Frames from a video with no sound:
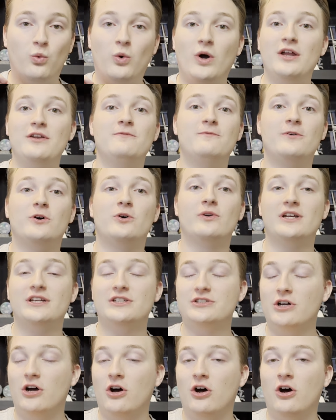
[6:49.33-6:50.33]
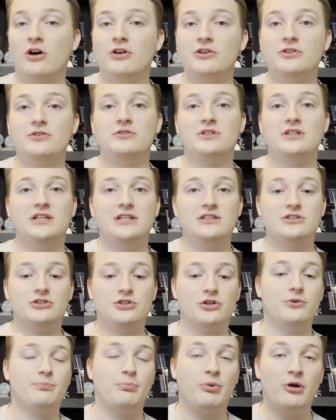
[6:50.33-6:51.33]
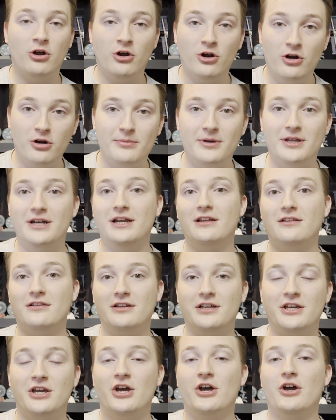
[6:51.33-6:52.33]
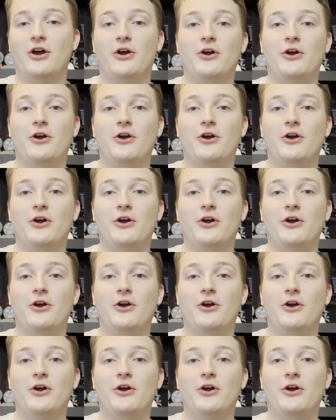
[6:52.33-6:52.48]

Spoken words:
one vote is all you need to permanently